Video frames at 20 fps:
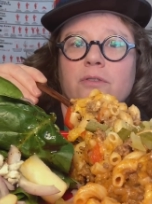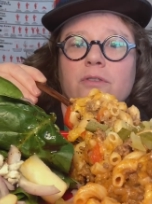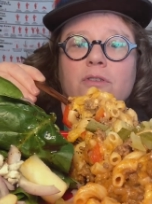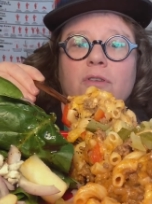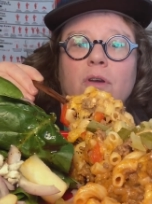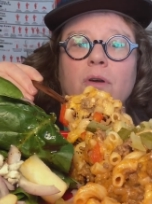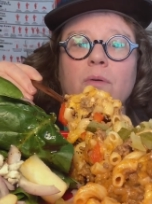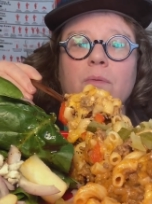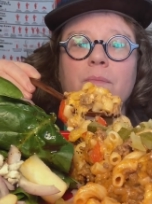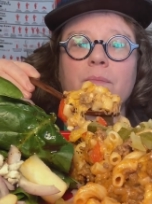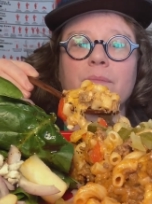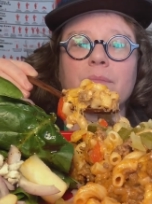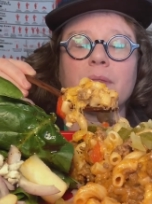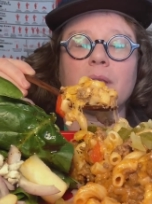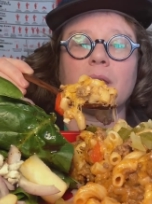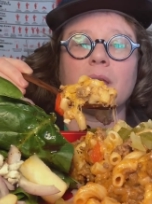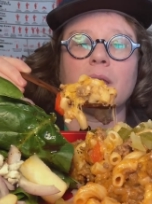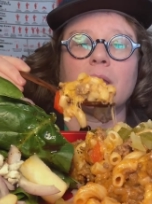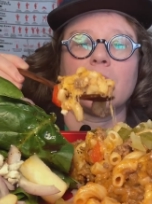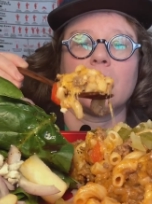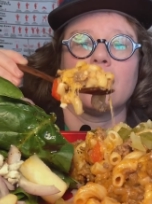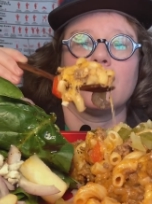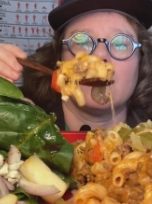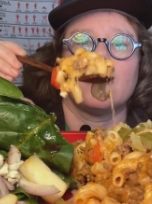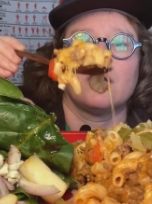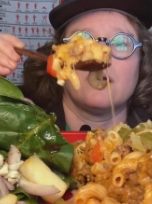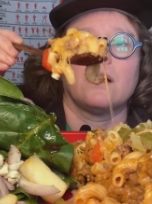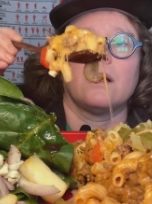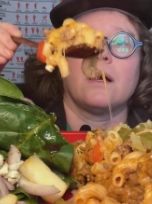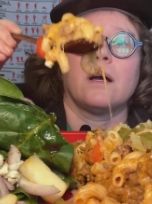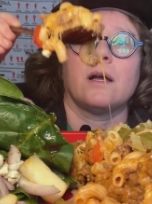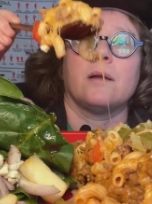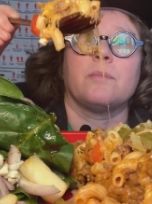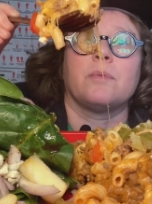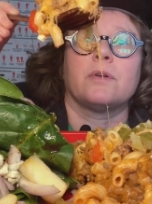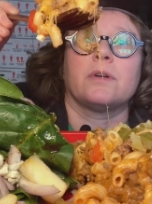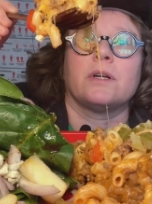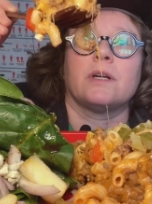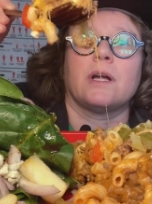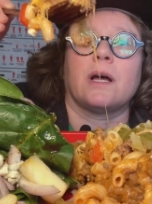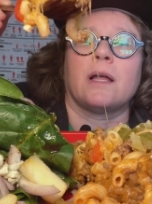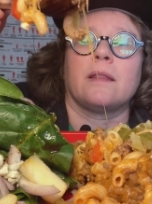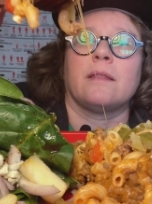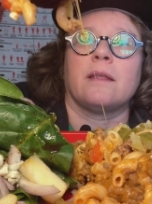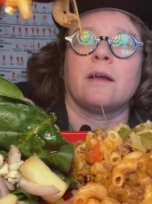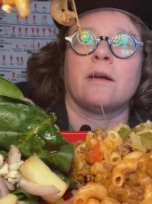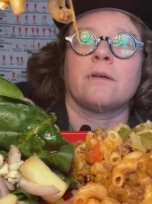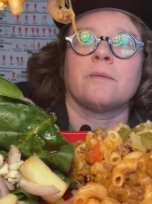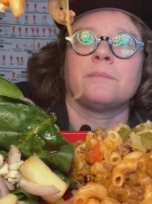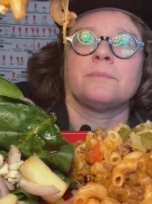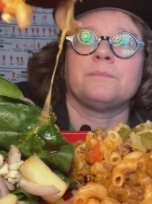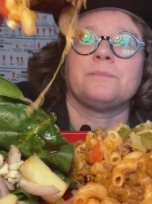so I put it on there.